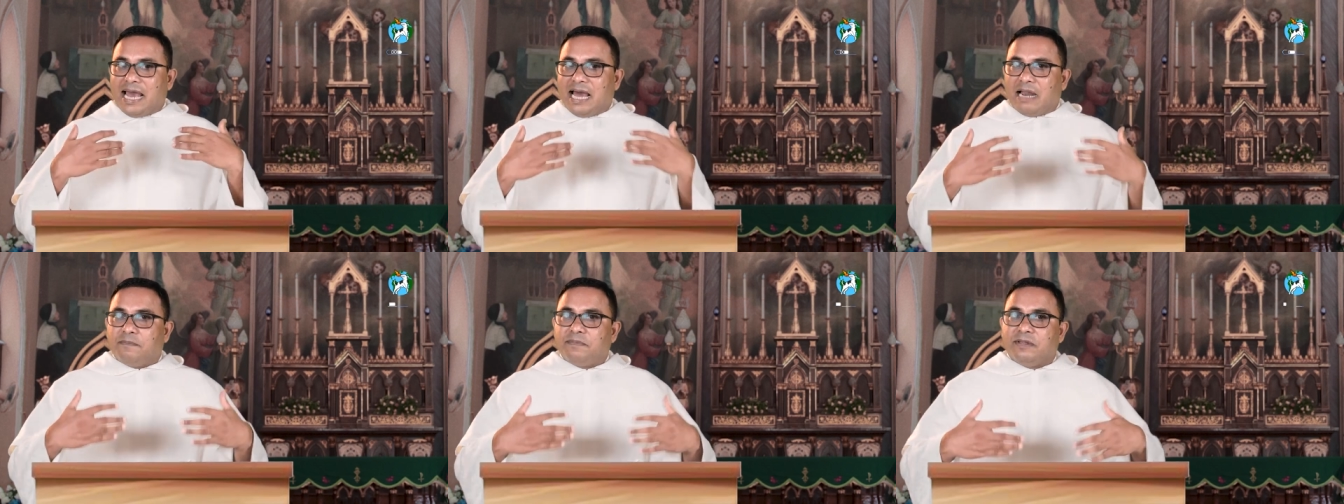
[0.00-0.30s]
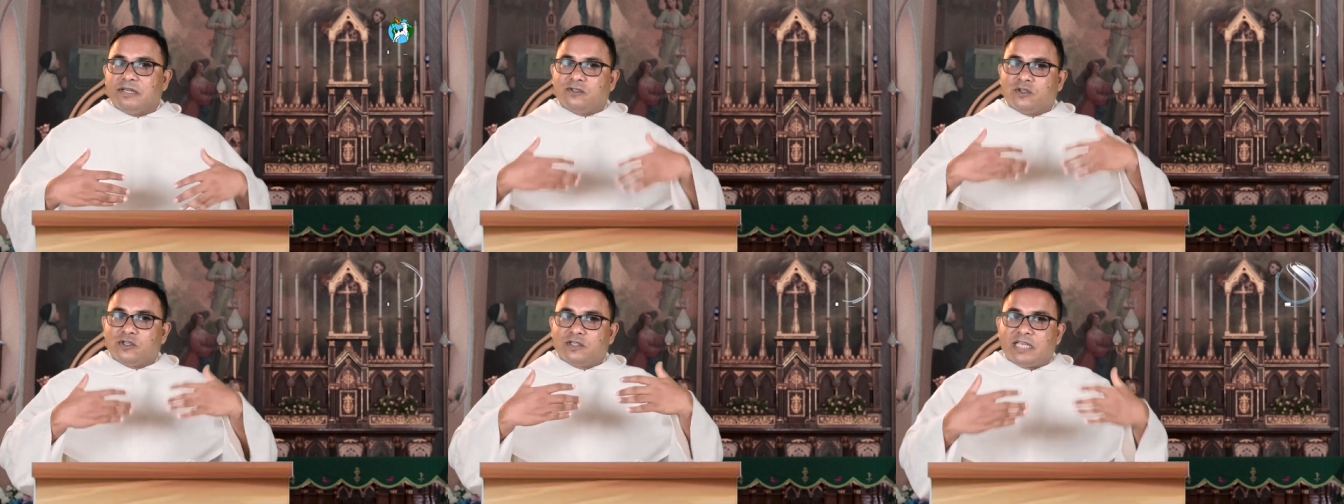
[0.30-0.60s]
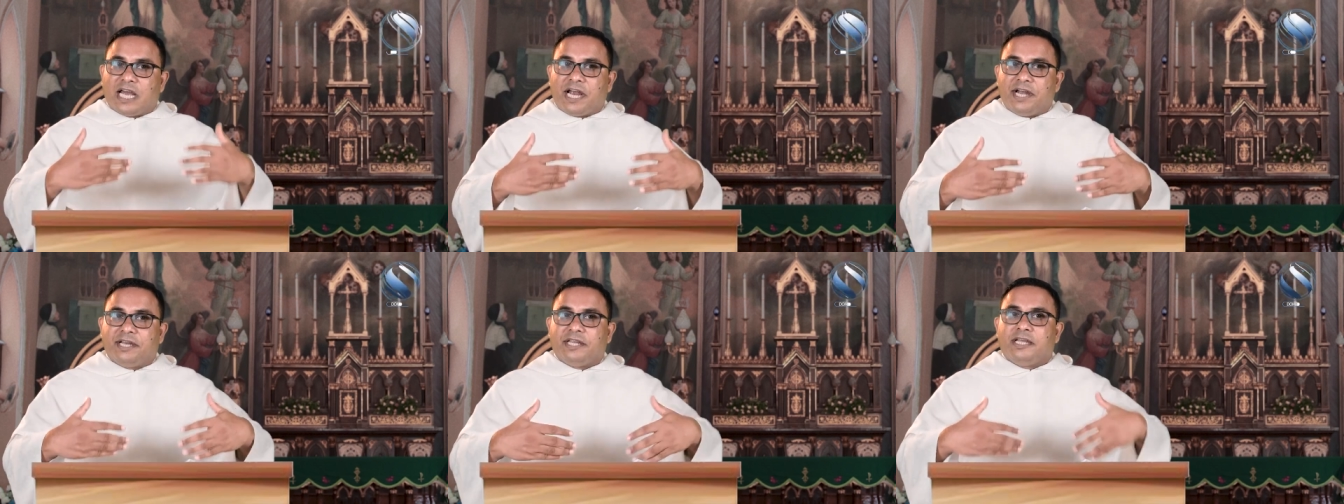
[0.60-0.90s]
help the
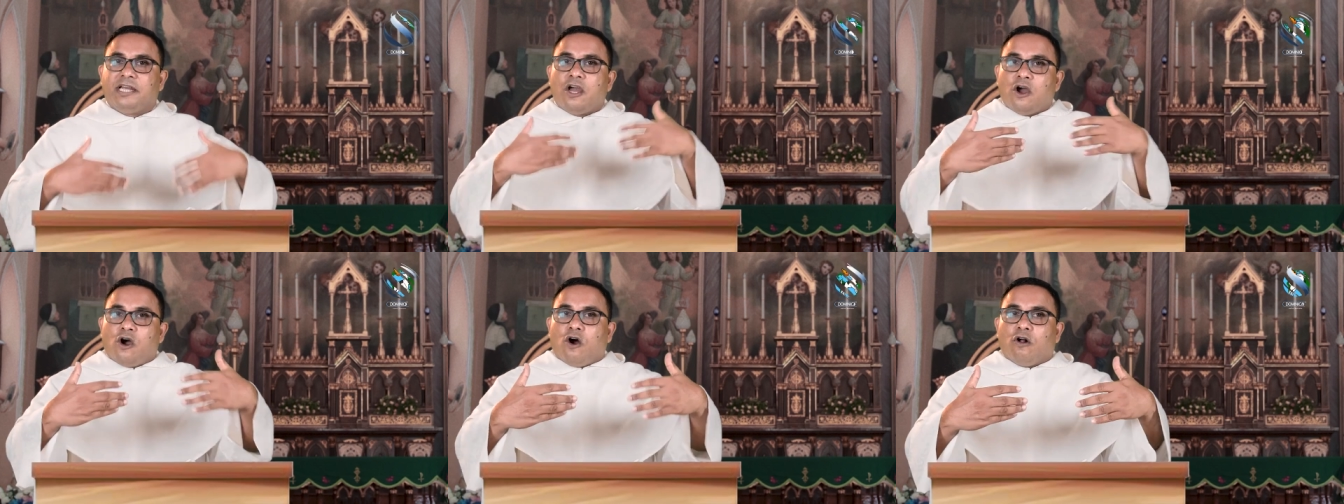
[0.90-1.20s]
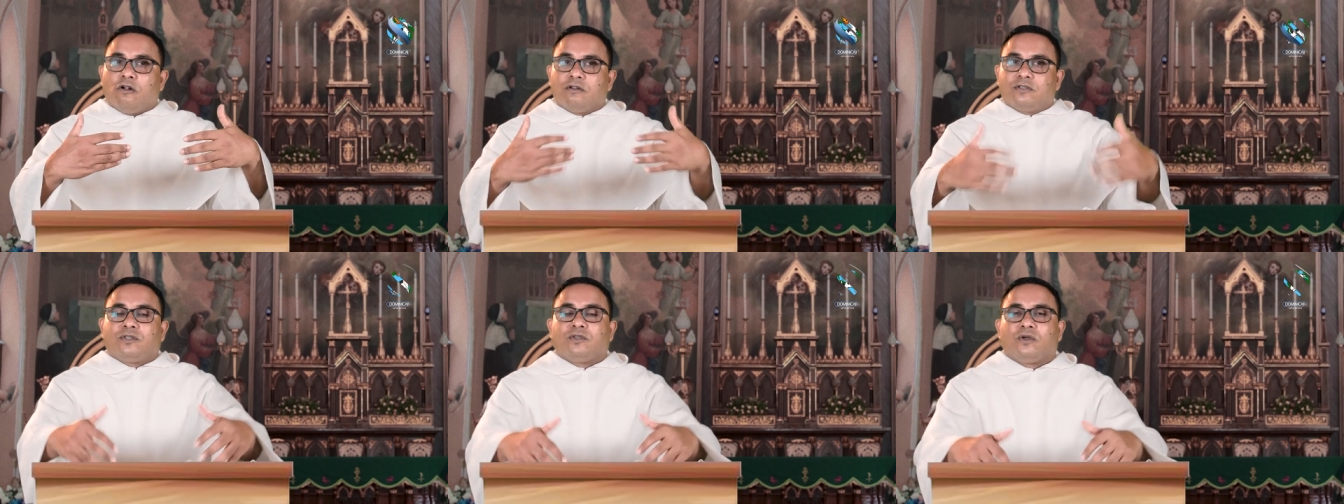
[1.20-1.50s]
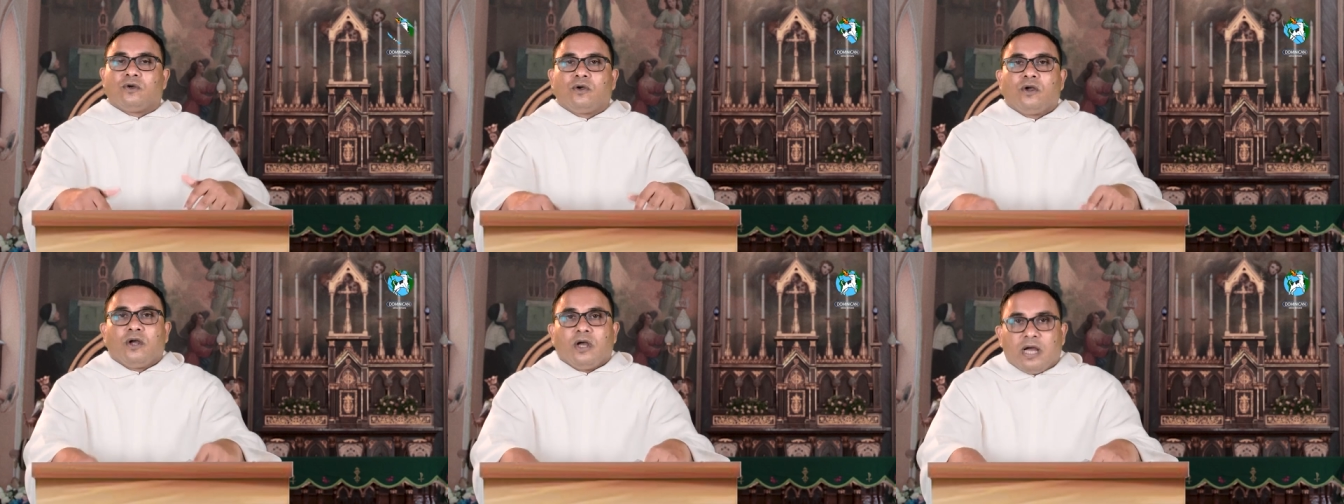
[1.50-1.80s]
society
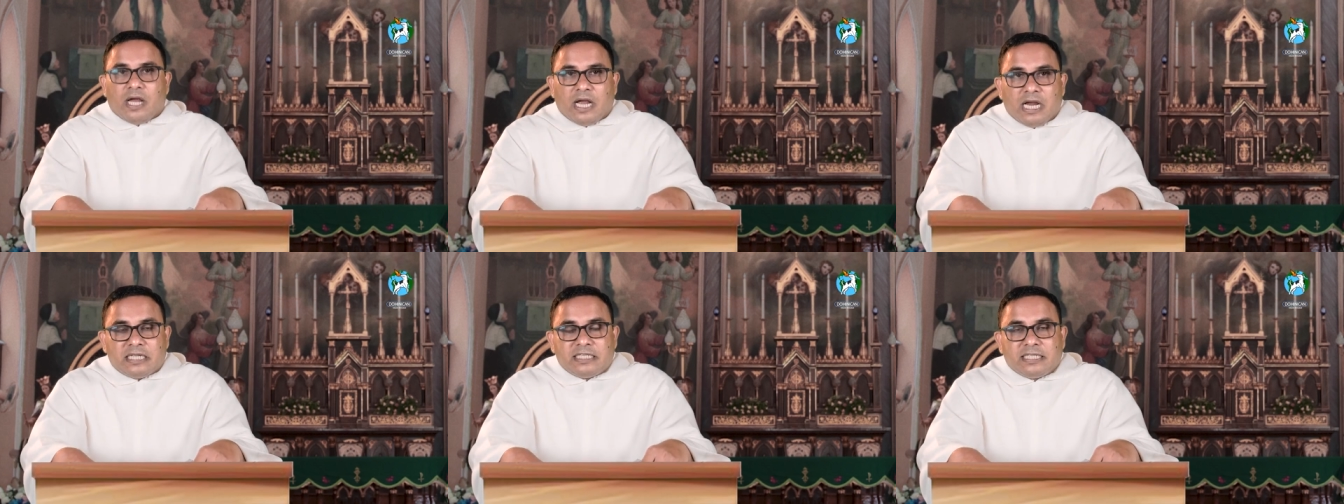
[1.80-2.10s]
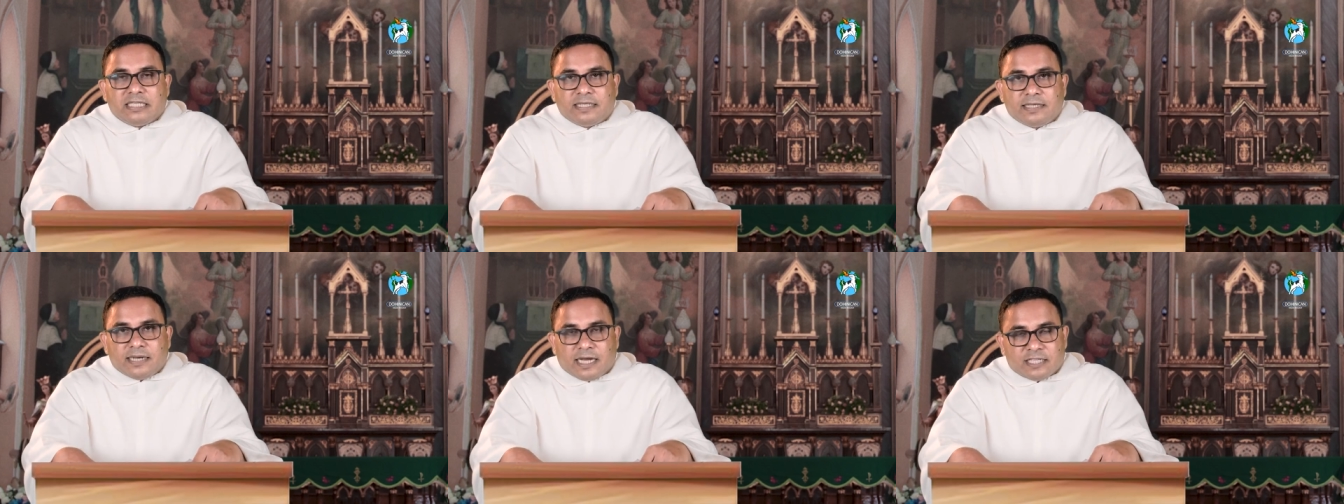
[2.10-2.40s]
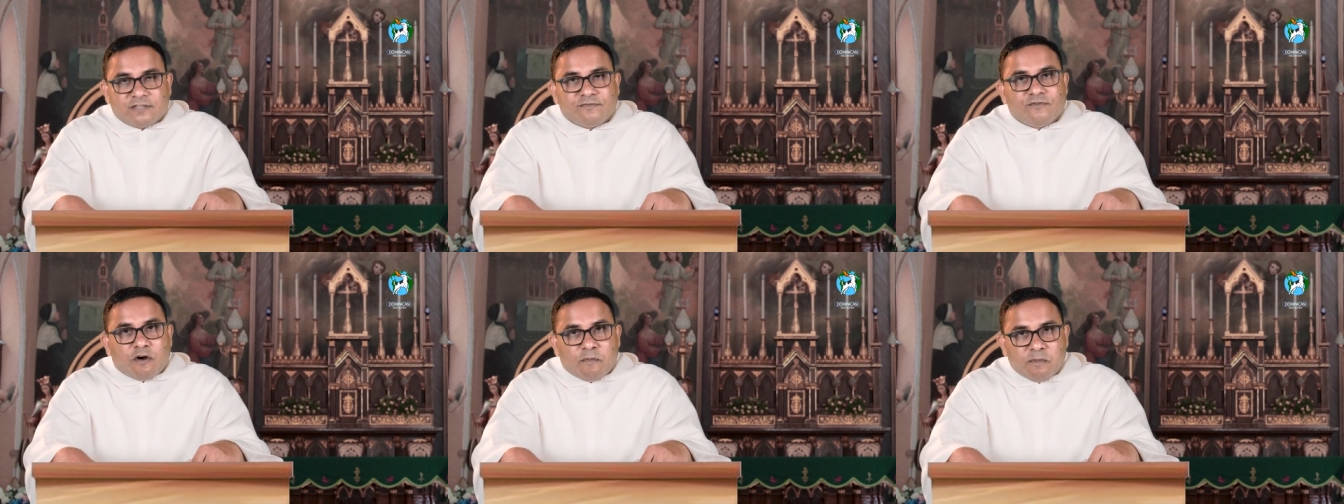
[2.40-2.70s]
also its
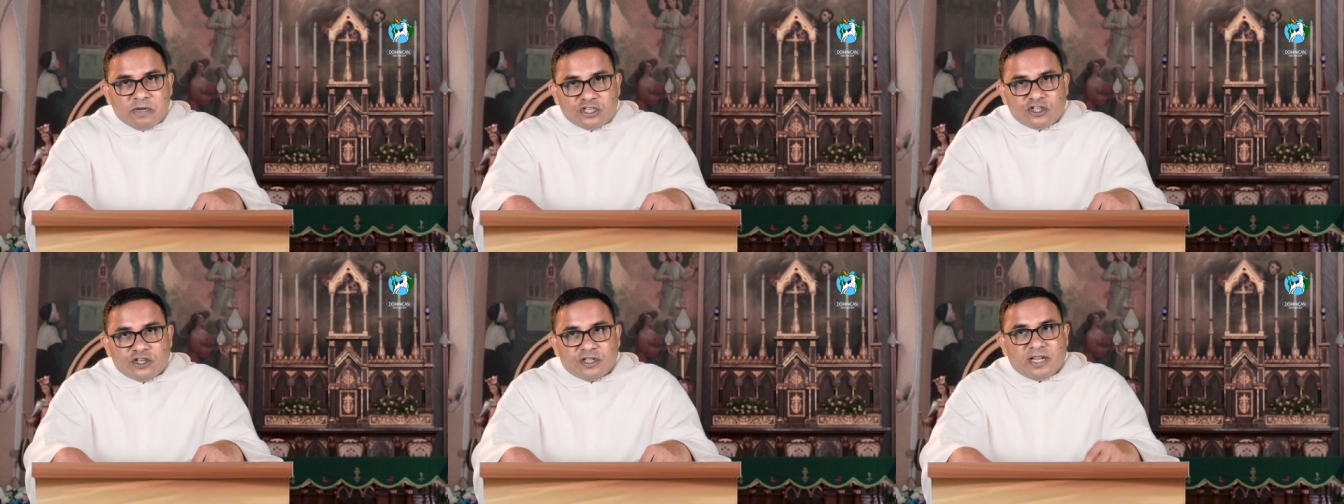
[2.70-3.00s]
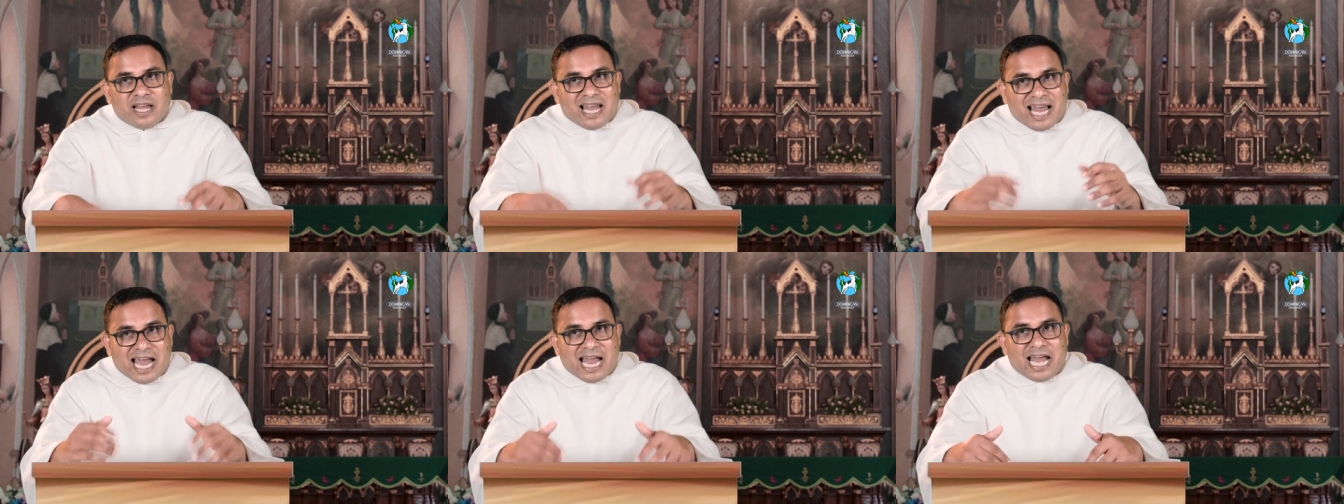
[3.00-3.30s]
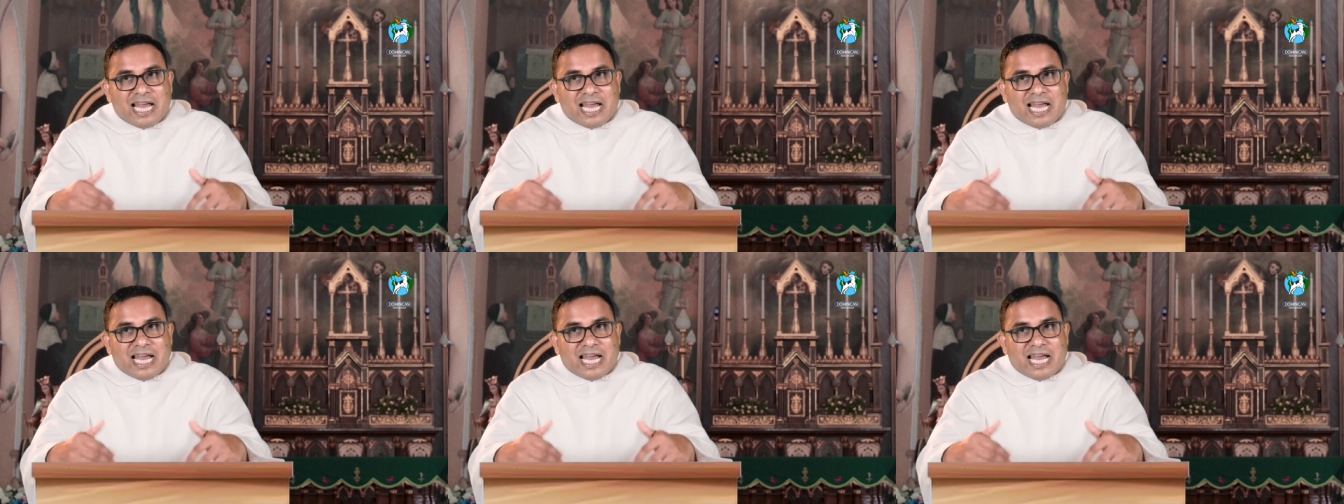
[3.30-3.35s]
transformation,